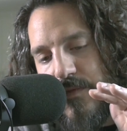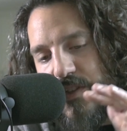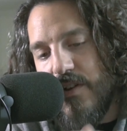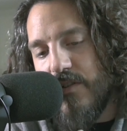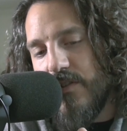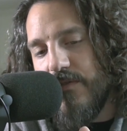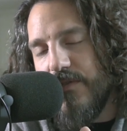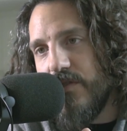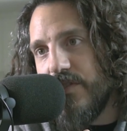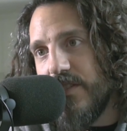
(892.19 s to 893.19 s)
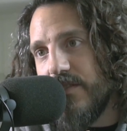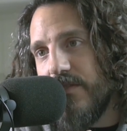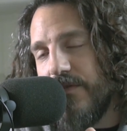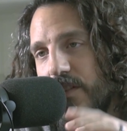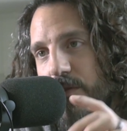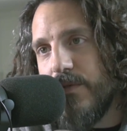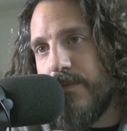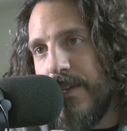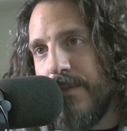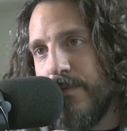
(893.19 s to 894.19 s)
younger versions of those
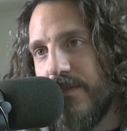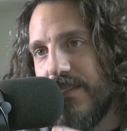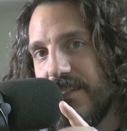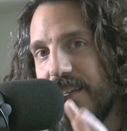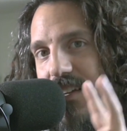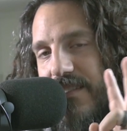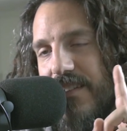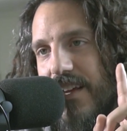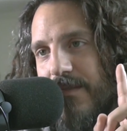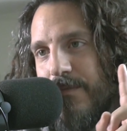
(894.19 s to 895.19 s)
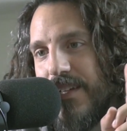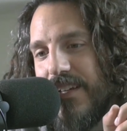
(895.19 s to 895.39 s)
people, the second type,